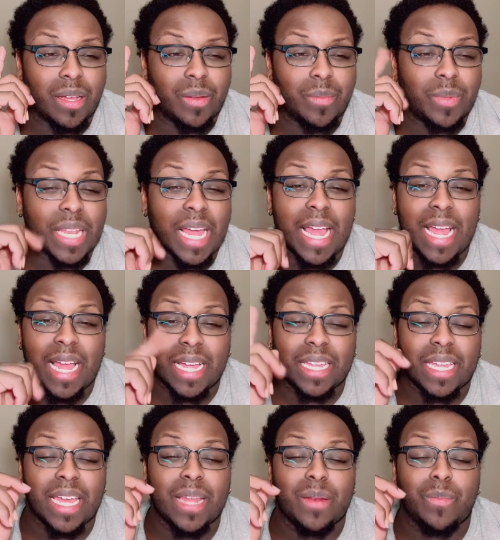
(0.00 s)

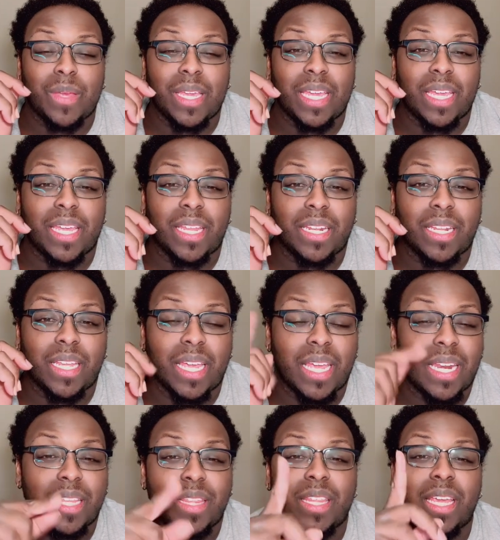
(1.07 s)
black and being
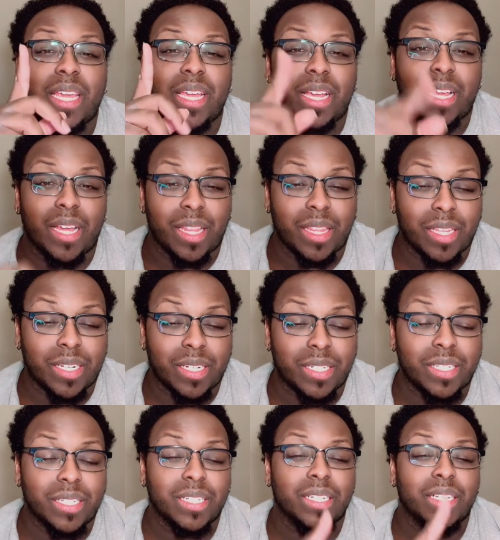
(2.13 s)
anything
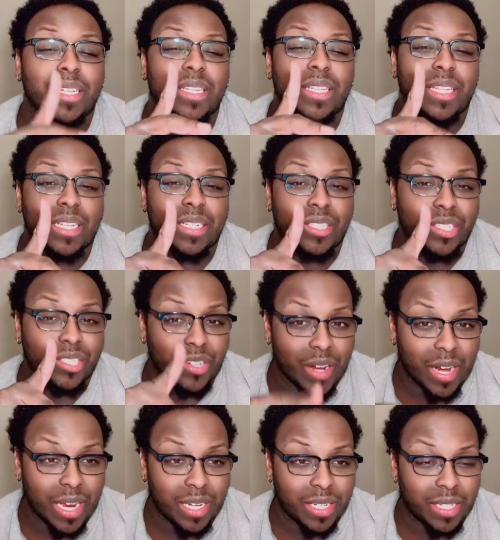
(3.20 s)
other than
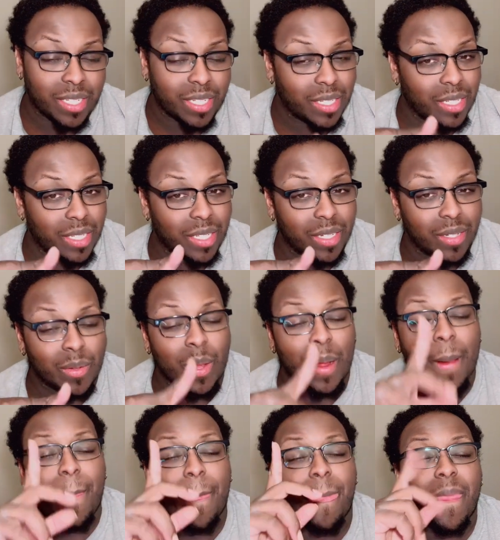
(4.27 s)
straight.
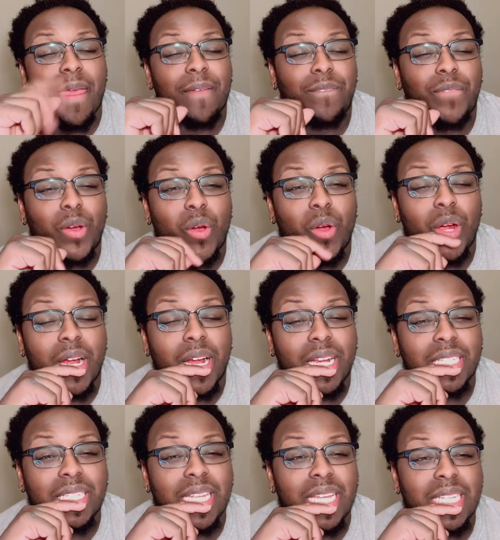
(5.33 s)
And
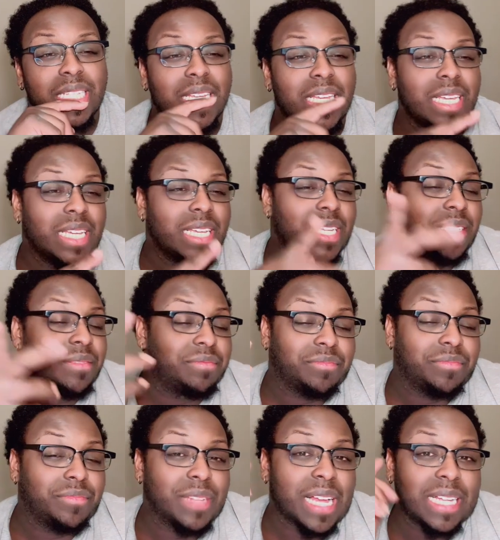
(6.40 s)
Phor says that he
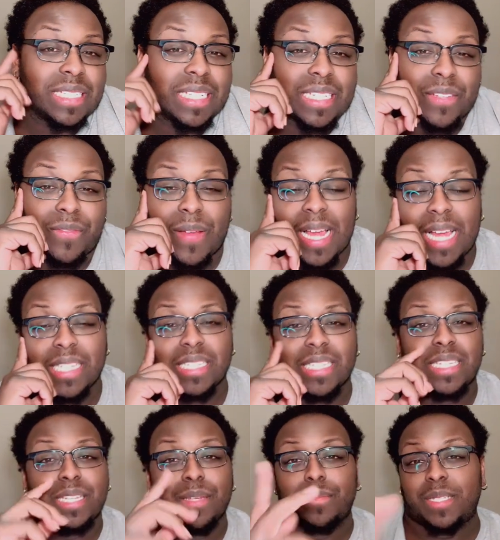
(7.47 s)
identifies
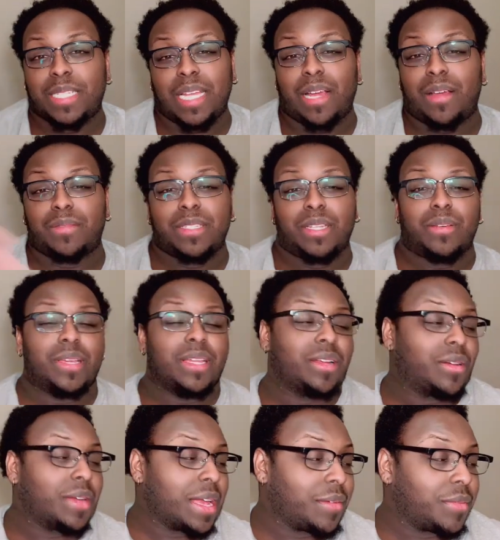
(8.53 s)
as himself, so he
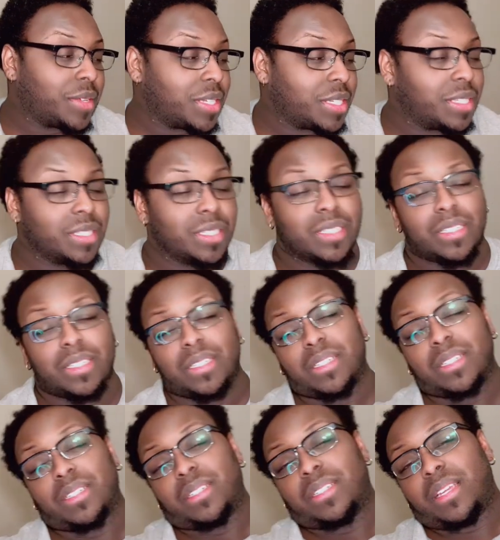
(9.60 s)
don't have a,
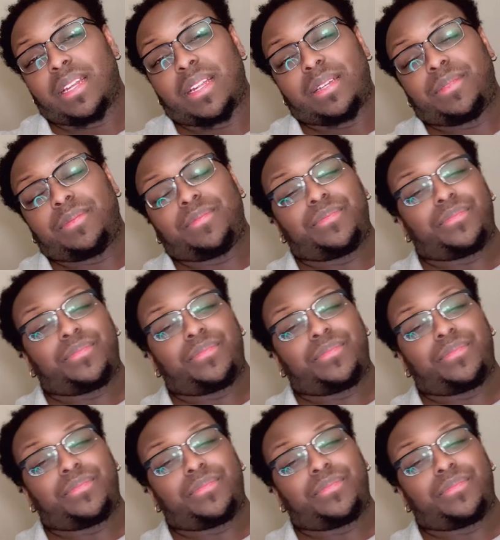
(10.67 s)
you know,